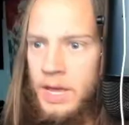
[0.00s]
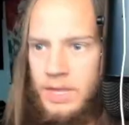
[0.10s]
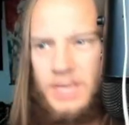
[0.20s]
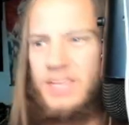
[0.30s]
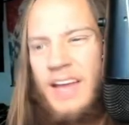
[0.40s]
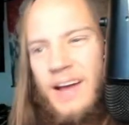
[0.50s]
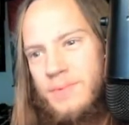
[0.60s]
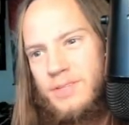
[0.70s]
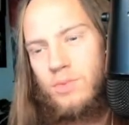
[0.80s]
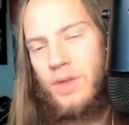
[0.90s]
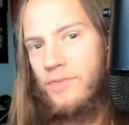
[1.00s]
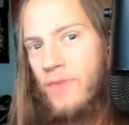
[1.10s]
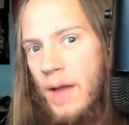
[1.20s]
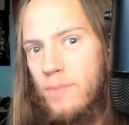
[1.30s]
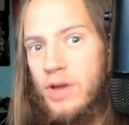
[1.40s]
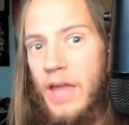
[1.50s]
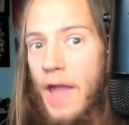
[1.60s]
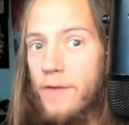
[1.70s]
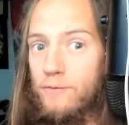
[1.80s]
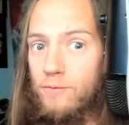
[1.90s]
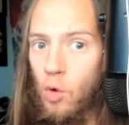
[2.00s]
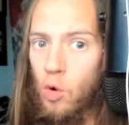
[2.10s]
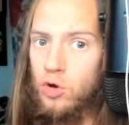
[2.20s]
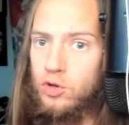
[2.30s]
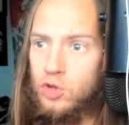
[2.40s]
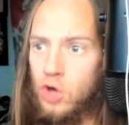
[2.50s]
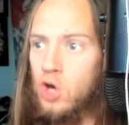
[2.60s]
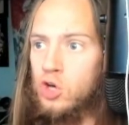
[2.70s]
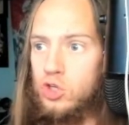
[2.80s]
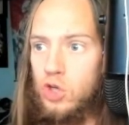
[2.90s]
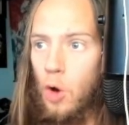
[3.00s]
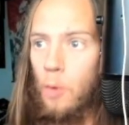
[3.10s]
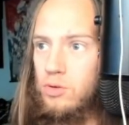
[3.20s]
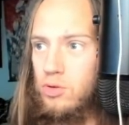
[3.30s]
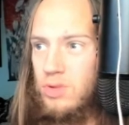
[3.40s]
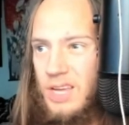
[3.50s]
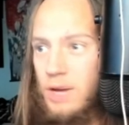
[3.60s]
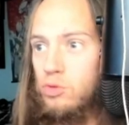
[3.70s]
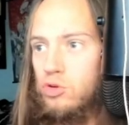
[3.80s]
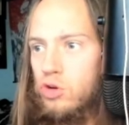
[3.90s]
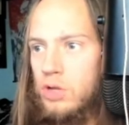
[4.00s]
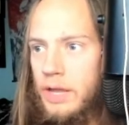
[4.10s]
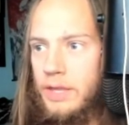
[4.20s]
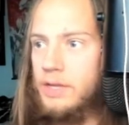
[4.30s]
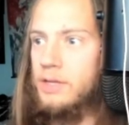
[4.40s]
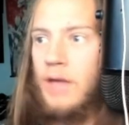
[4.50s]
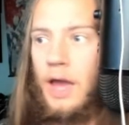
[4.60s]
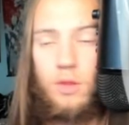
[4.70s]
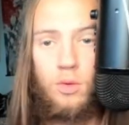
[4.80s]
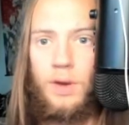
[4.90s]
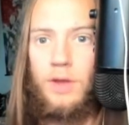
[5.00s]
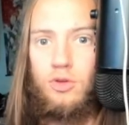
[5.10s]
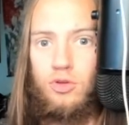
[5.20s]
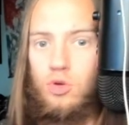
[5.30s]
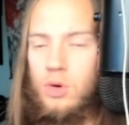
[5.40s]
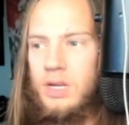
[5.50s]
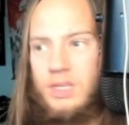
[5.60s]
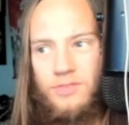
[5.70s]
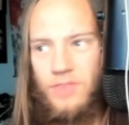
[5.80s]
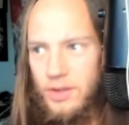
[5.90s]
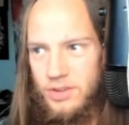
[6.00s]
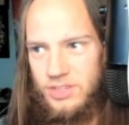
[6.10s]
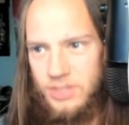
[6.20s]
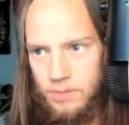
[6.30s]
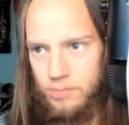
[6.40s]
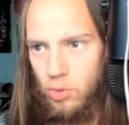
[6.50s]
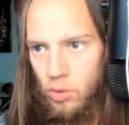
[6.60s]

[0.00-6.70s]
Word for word: This happens with Fabric and Forge. So, it will look like this and the way you do it is very simple.